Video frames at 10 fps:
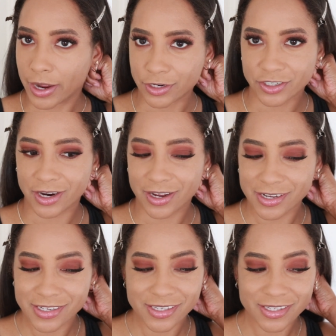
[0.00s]
I
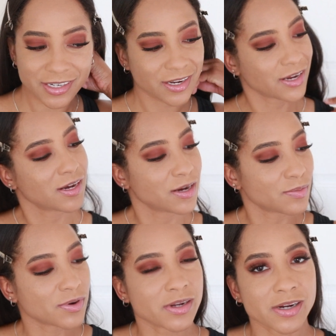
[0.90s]
just
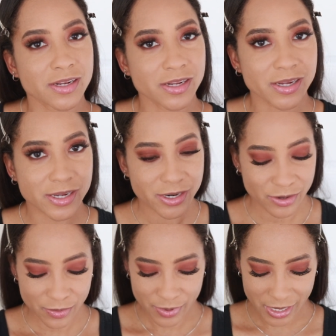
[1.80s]
put a
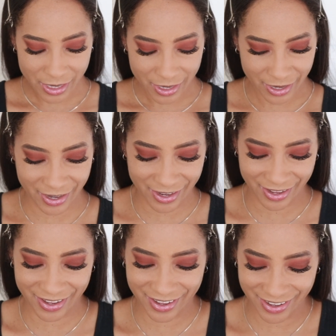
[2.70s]
little
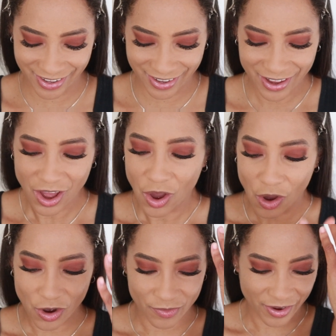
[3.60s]
bit
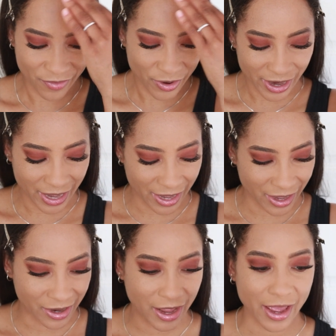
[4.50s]
on my
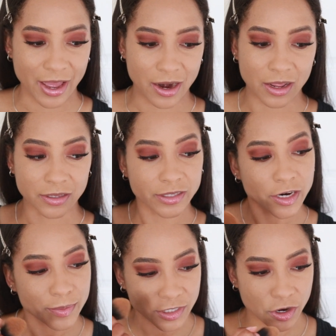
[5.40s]
forehead and a
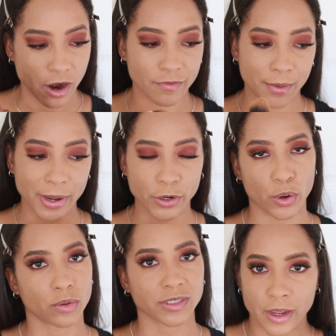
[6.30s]
little bit to carve out my
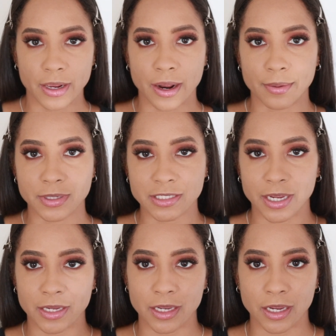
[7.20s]
nose. And I've been
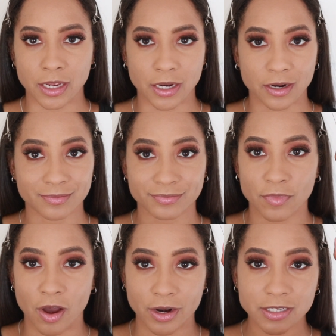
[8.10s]
taking,
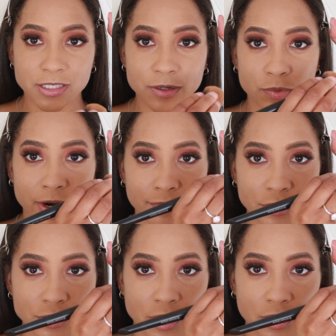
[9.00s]
honestly, whatever
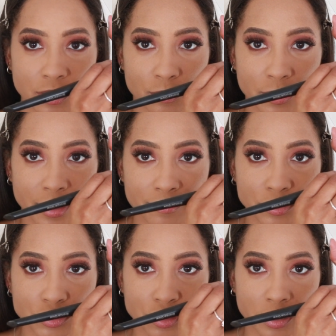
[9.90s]

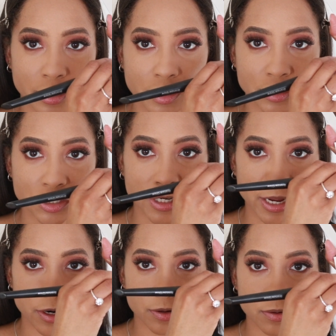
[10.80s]
dark
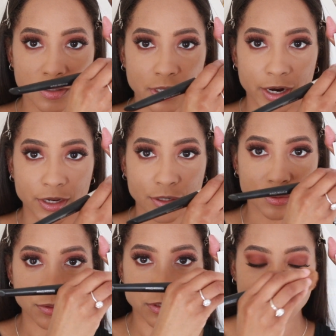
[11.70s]
shadow that I
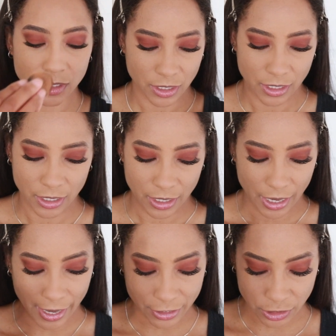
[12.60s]
use,
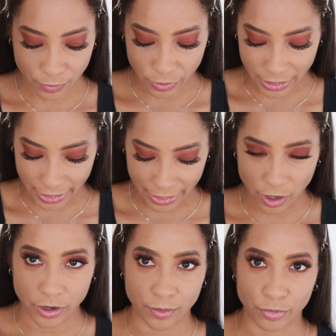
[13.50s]
I just put it
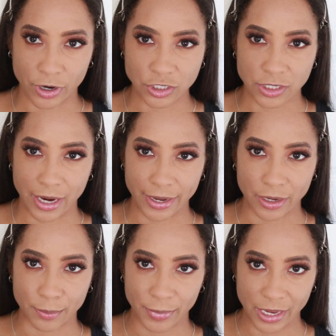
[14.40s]
on a brush that I
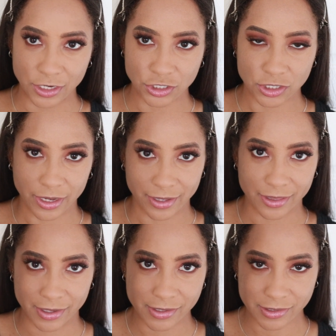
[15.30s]
can pinch like
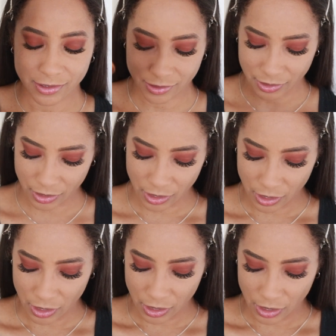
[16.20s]
this.
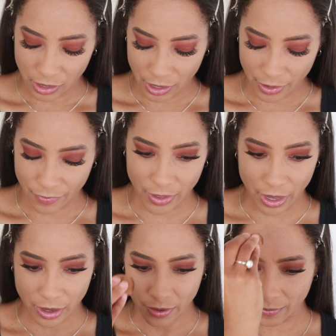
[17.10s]
And
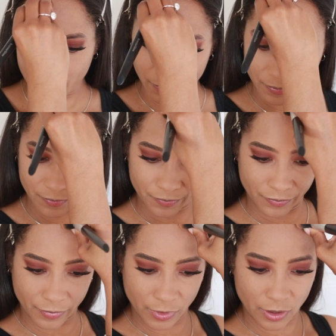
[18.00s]
then
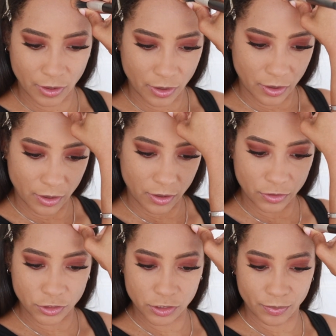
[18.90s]
I'll
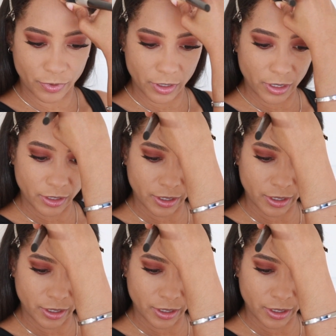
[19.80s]
just put it